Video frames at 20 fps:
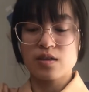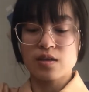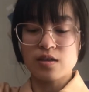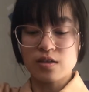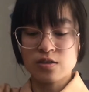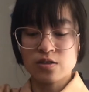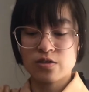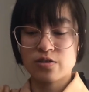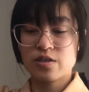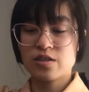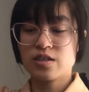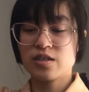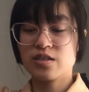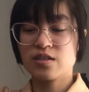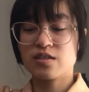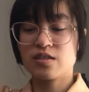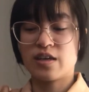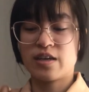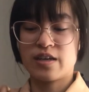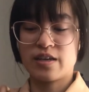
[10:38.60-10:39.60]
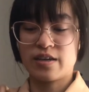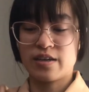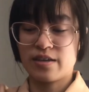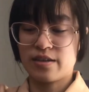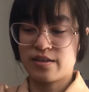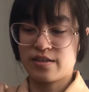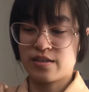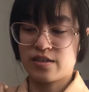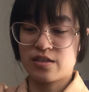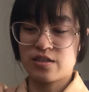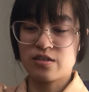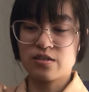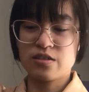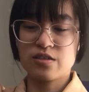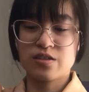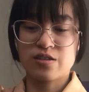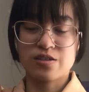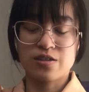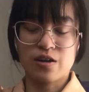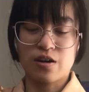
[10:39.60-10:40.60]
So this is a silk
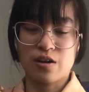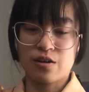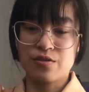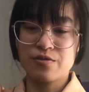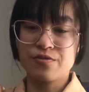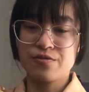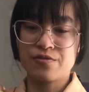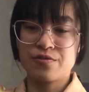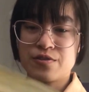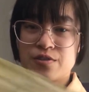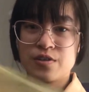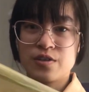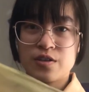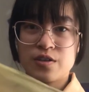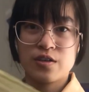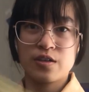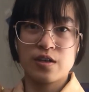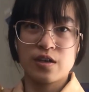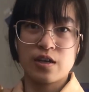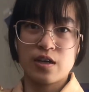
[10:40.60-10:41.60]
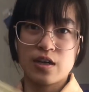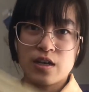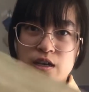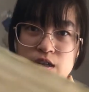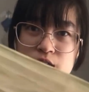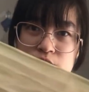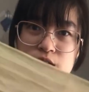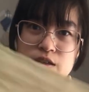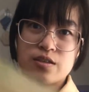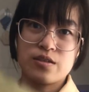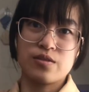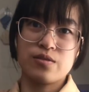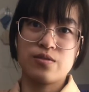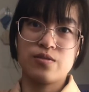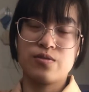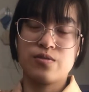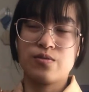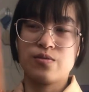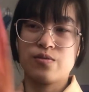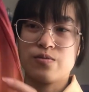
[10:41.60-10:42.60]
scarf, and then
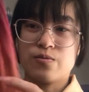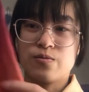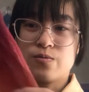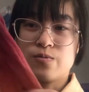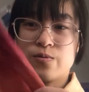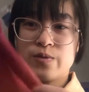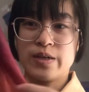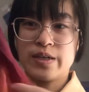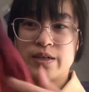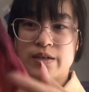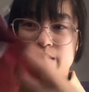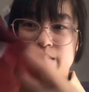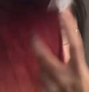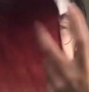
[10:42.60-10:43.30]
we